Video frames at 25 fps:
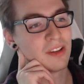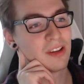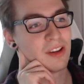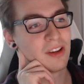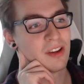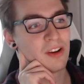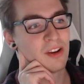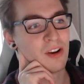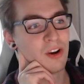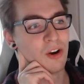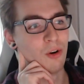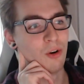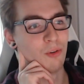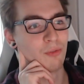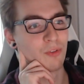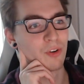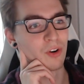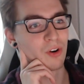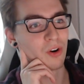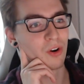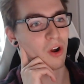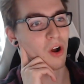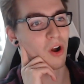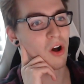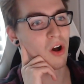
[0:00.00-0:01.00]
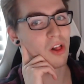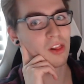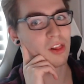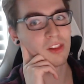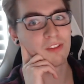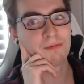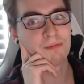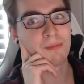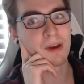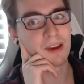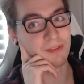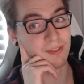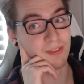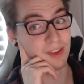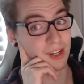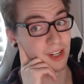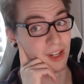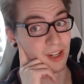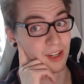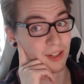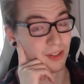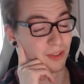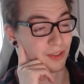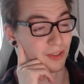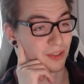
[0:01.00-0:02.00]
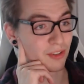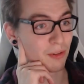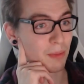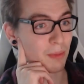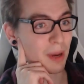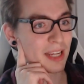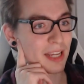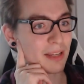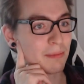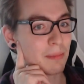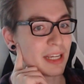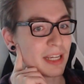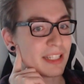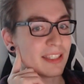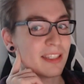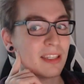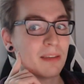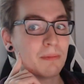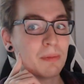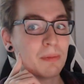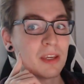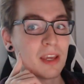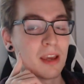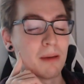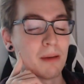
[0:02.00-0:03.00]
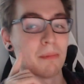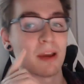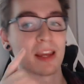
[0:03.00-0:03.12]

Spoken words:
over all of my videos. So my CPM, my